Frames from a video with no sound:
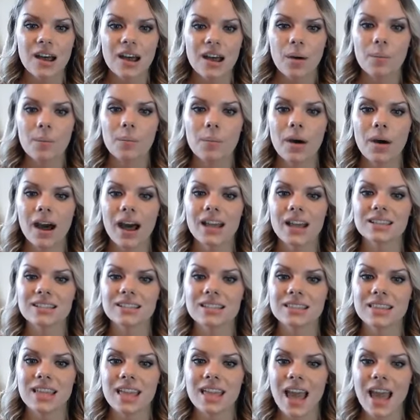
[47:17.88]
but
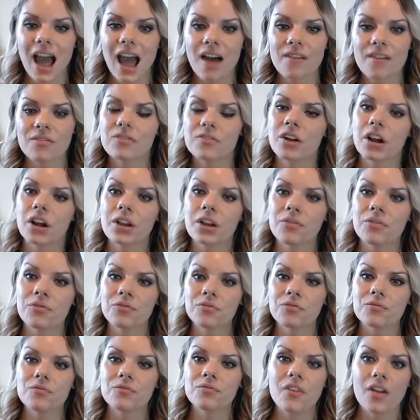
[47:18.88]
they have
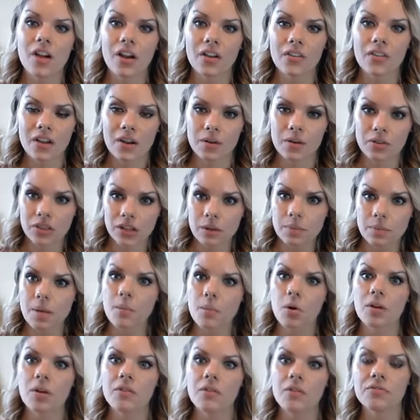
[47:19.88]
they're a little bit
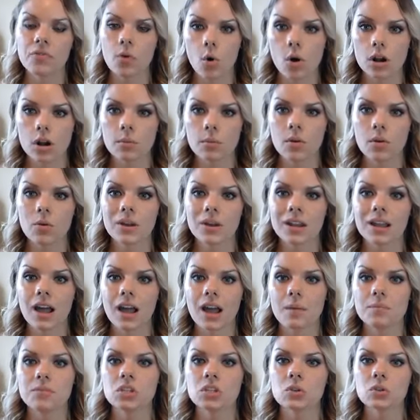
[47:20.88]
more affordable when it
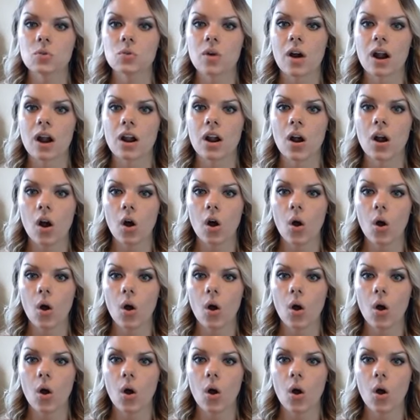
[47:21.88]
comes to our